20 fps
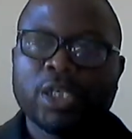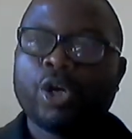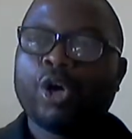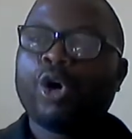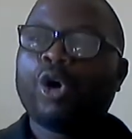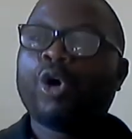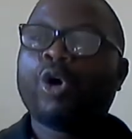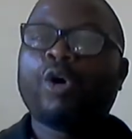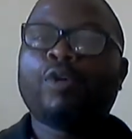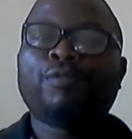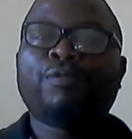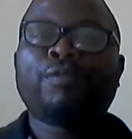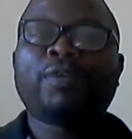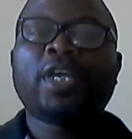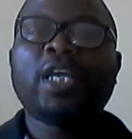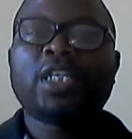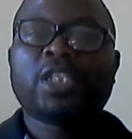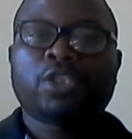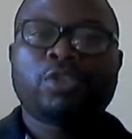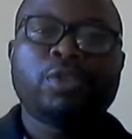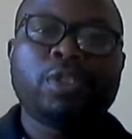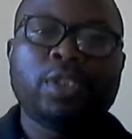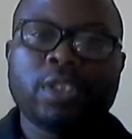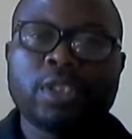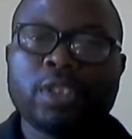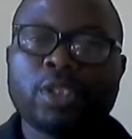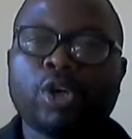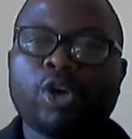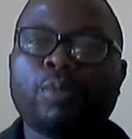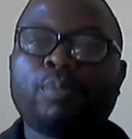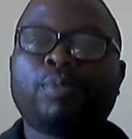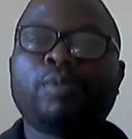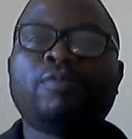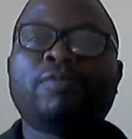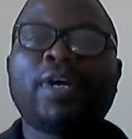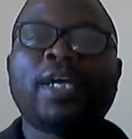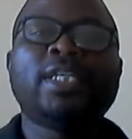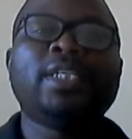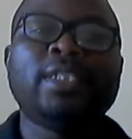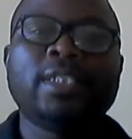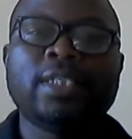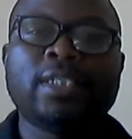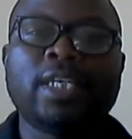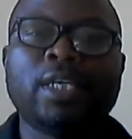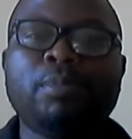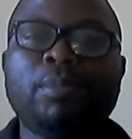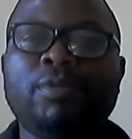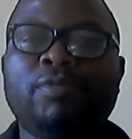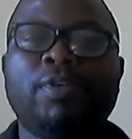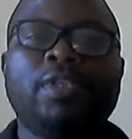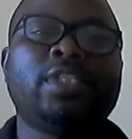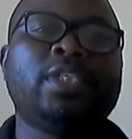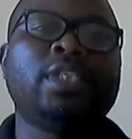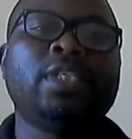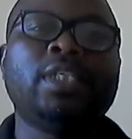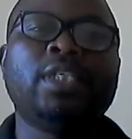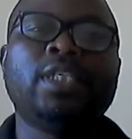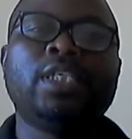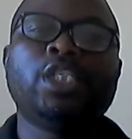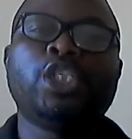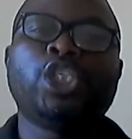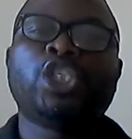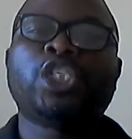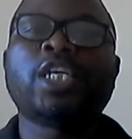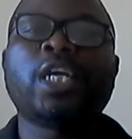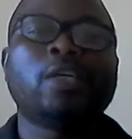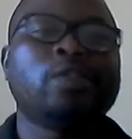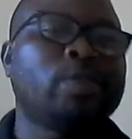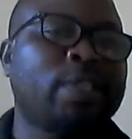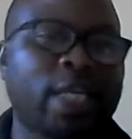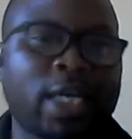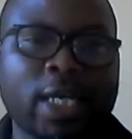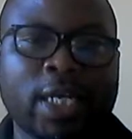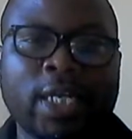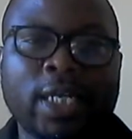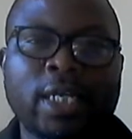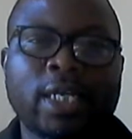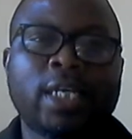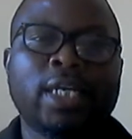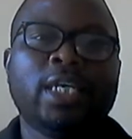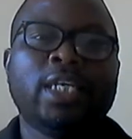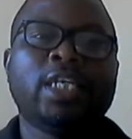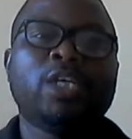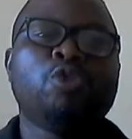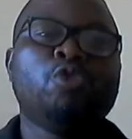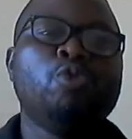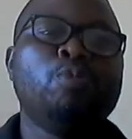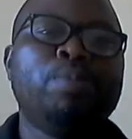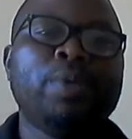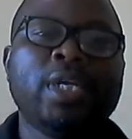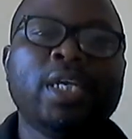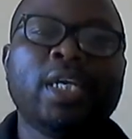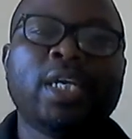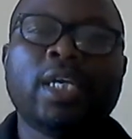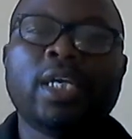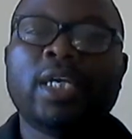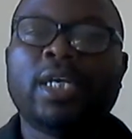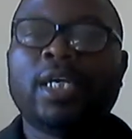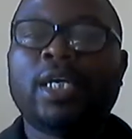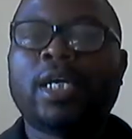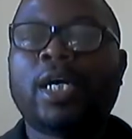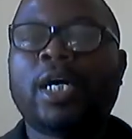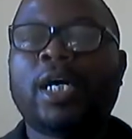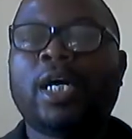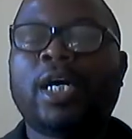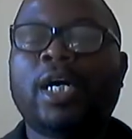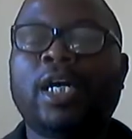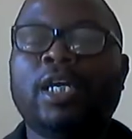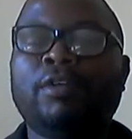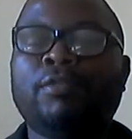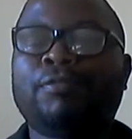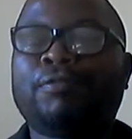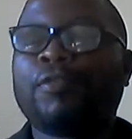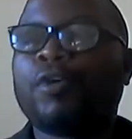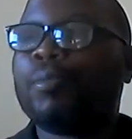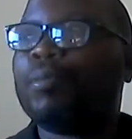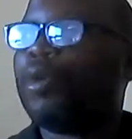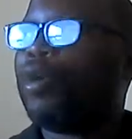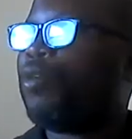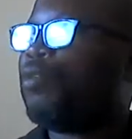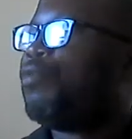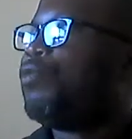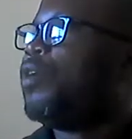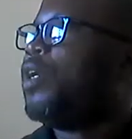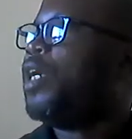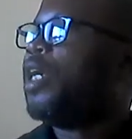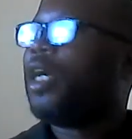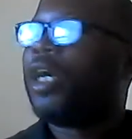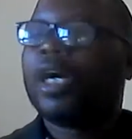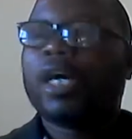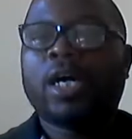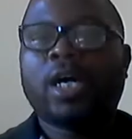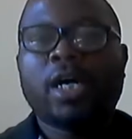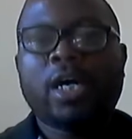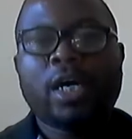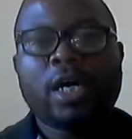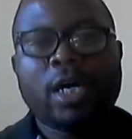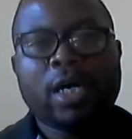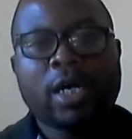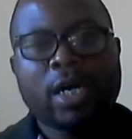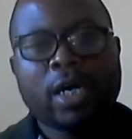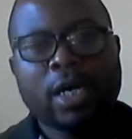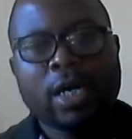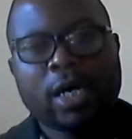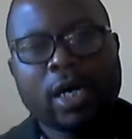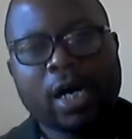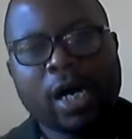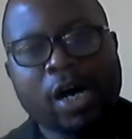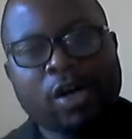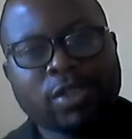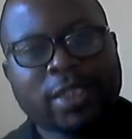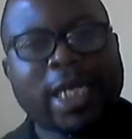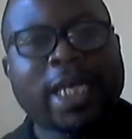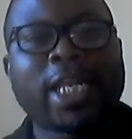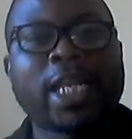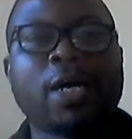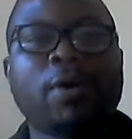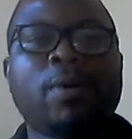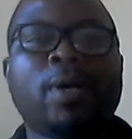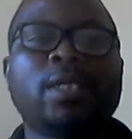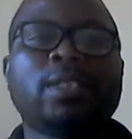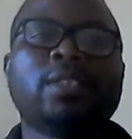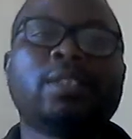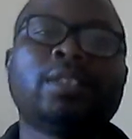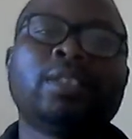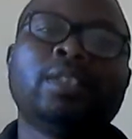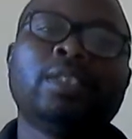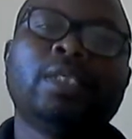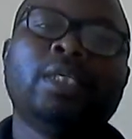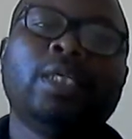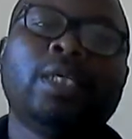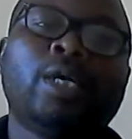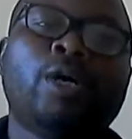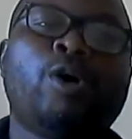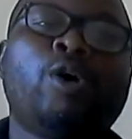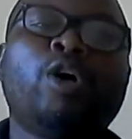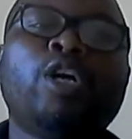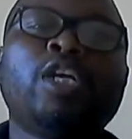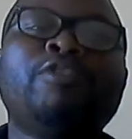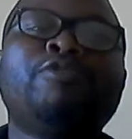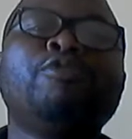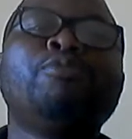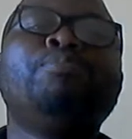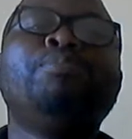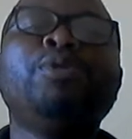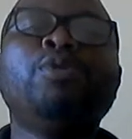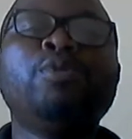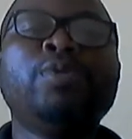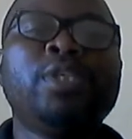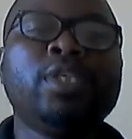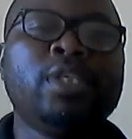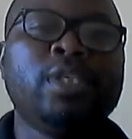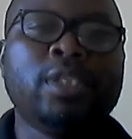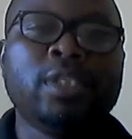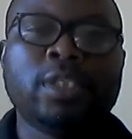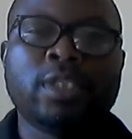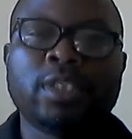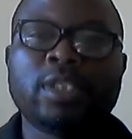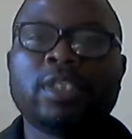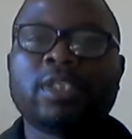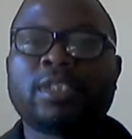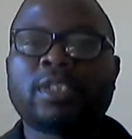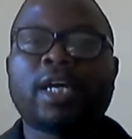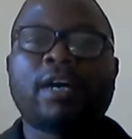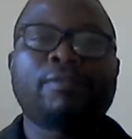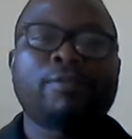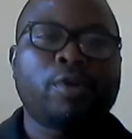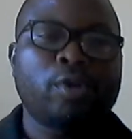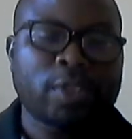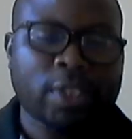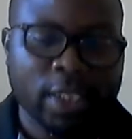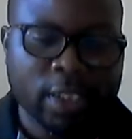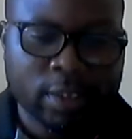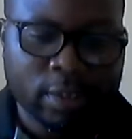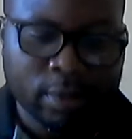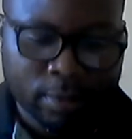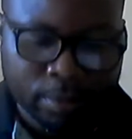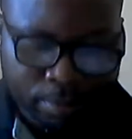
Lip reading: of catering or providing a befitting shelter. It could be in form of house allowance or even building a staff quarters.